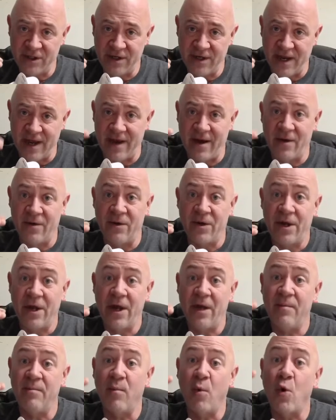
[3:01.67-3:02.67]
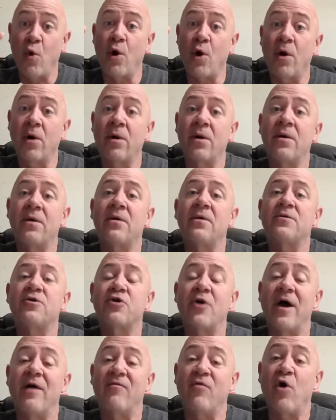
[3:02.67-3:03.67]
down and more
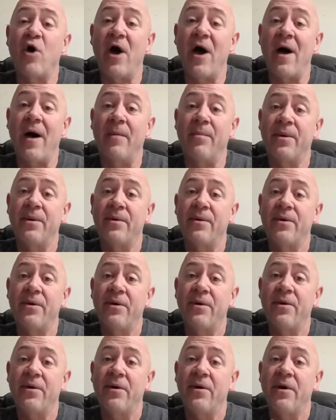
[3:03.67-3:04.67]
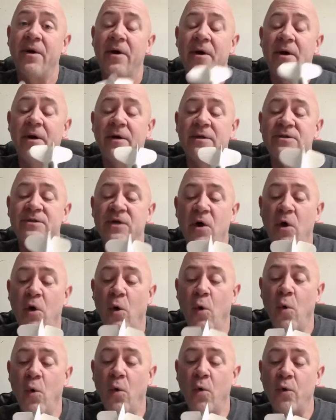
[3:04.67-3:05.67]
travel up.
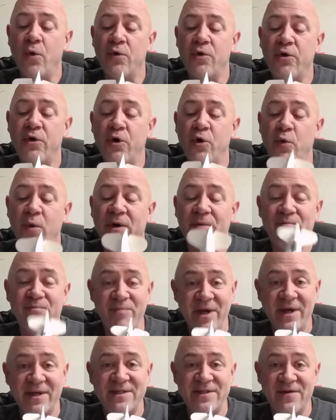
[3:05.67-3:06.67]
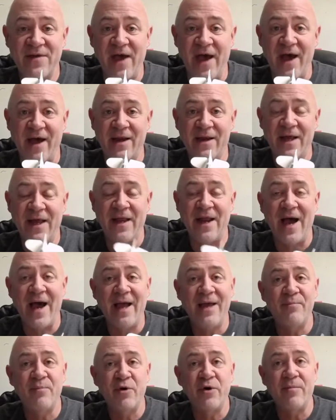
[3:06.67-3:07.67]
So you would mix that. And
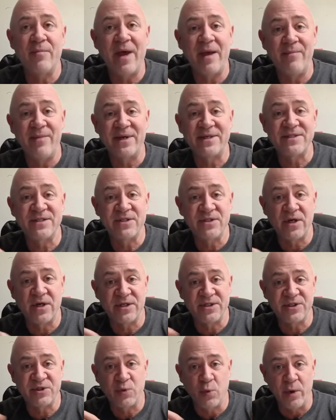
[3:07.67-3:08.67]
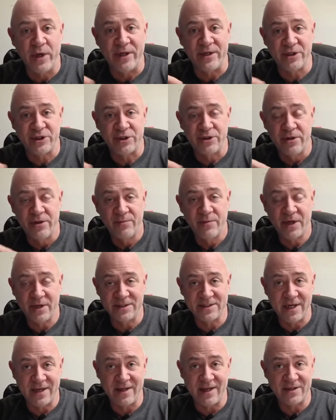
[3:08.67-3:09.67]
I put my mixes on a switch
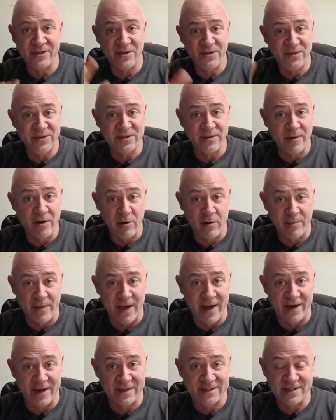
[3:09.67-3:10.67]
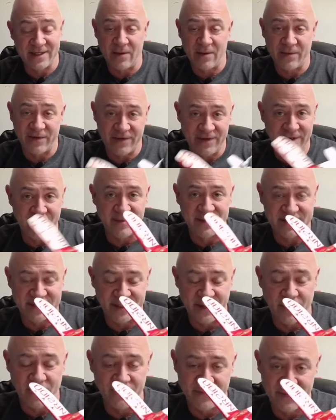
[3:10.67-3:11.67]
because I like to do some aerobatics, not with the
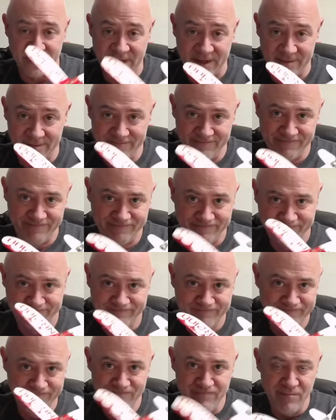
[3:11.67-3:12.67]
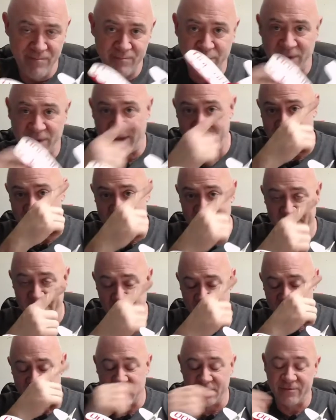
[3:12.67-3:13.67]
MSL, that plane in the
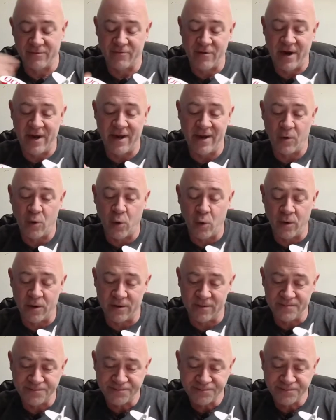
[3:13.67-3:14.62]
upper right-hand corner.